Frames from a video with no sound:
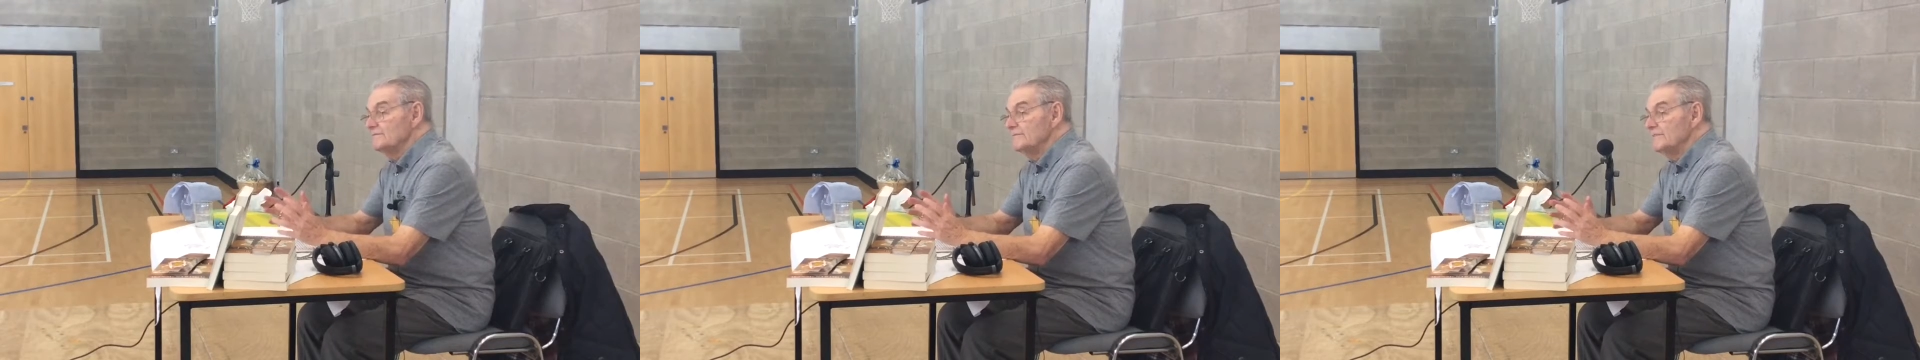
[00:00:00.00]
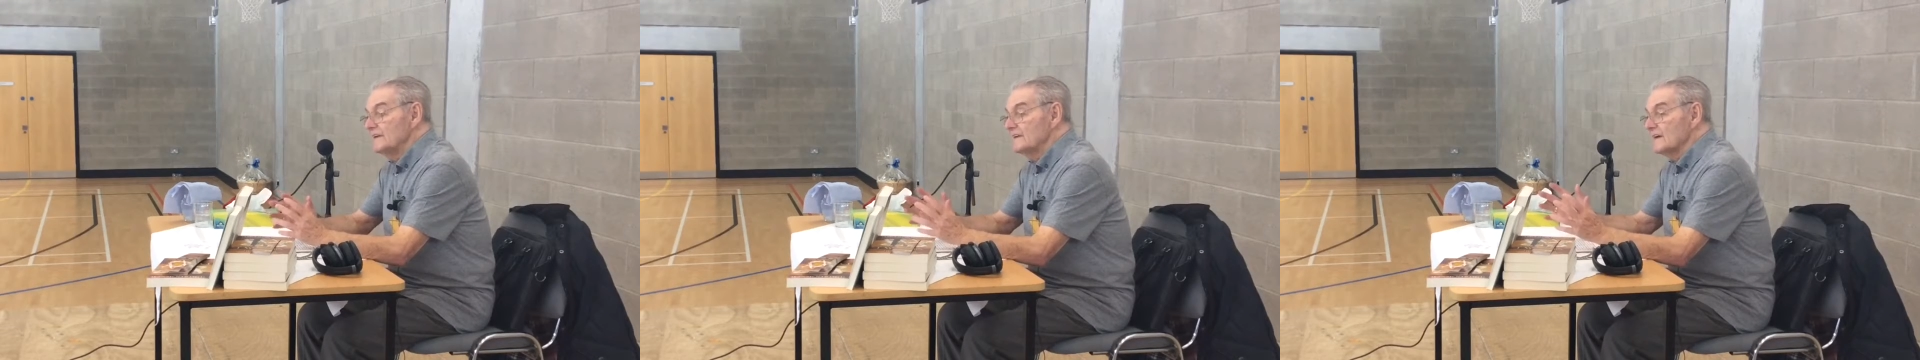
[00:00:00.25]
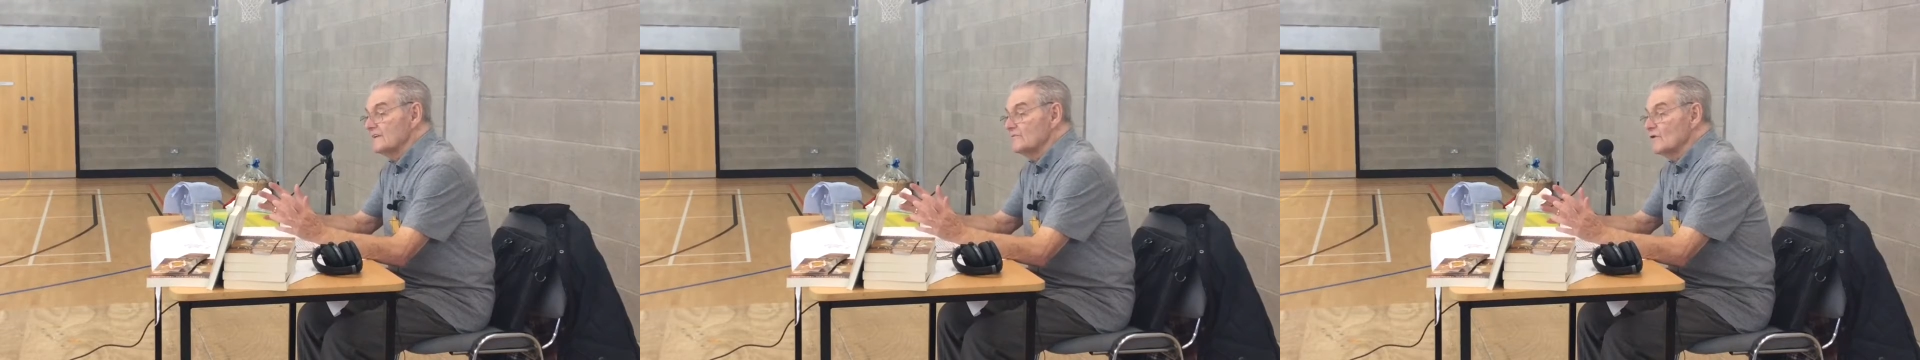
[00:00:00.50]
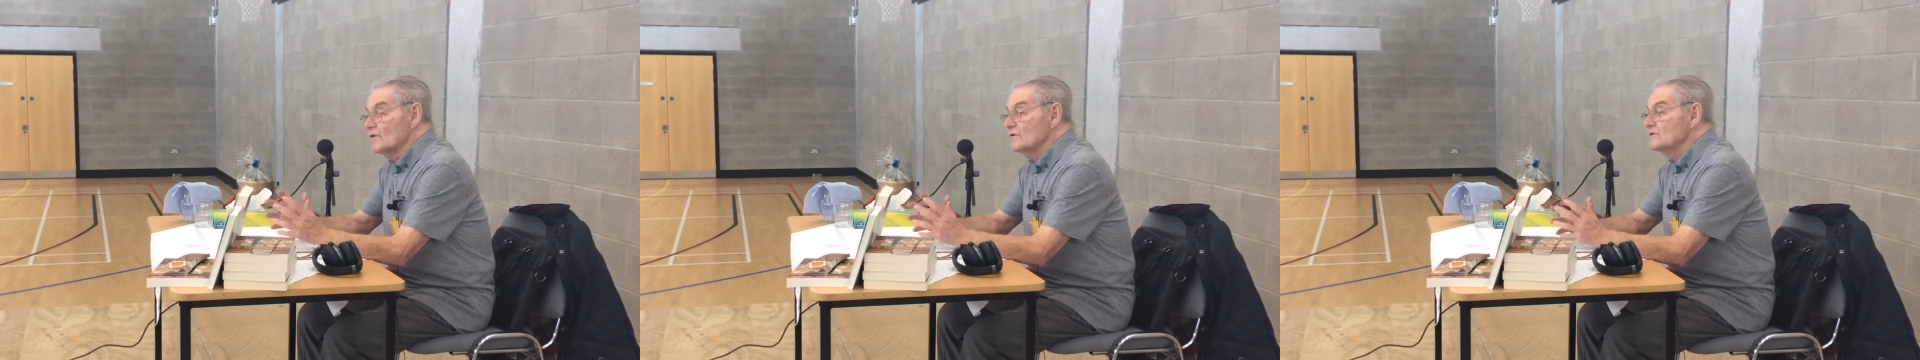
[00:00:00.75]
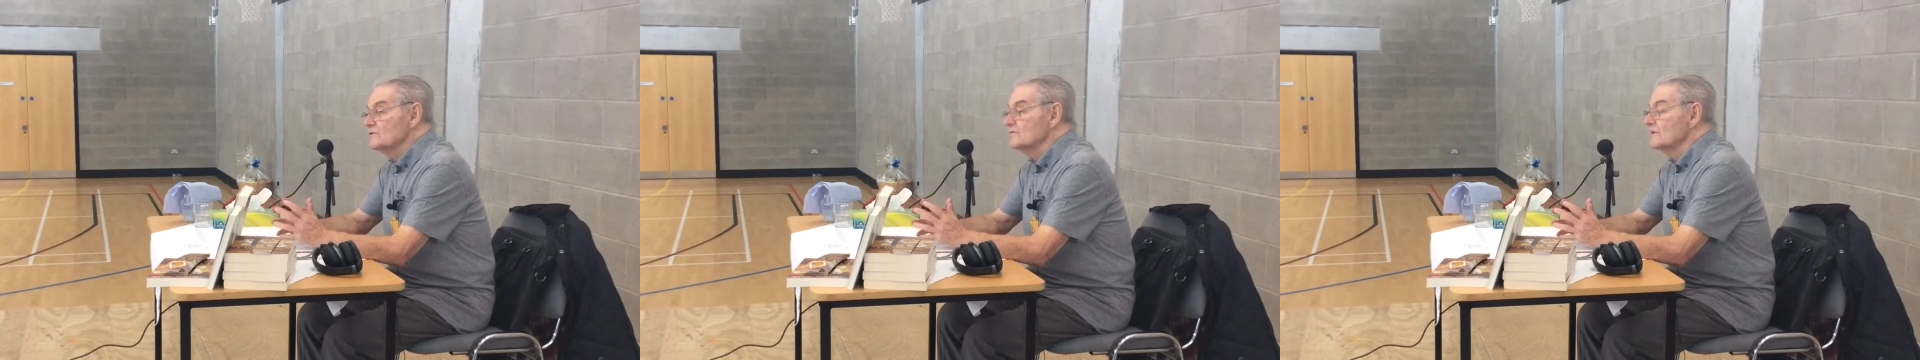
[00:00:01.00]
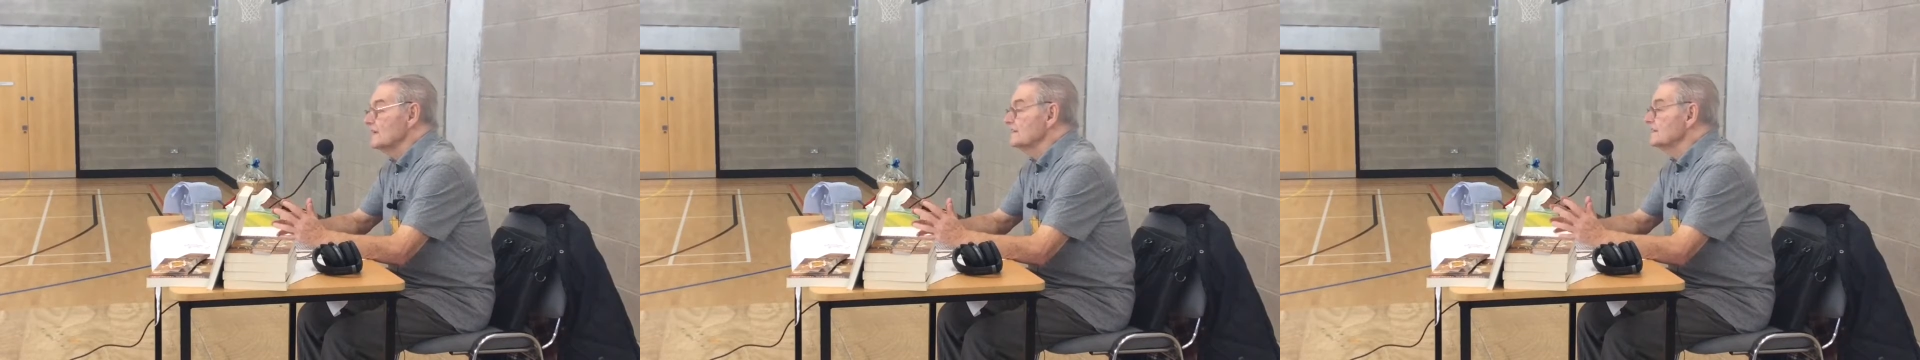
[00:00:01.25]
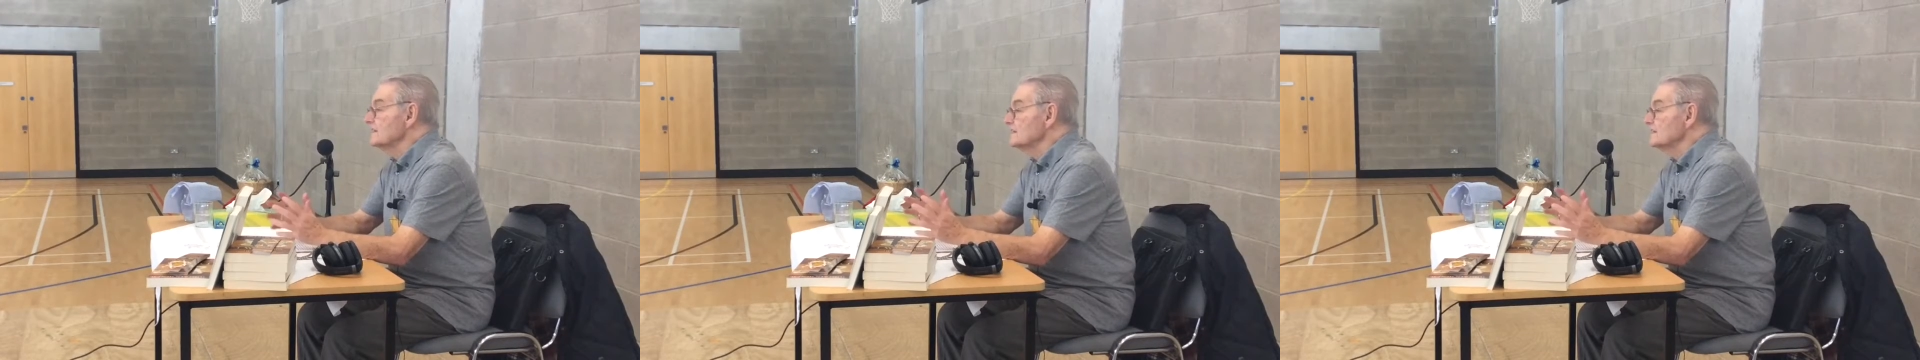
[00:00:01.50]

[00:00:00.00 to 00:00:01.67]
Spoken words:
when they work together,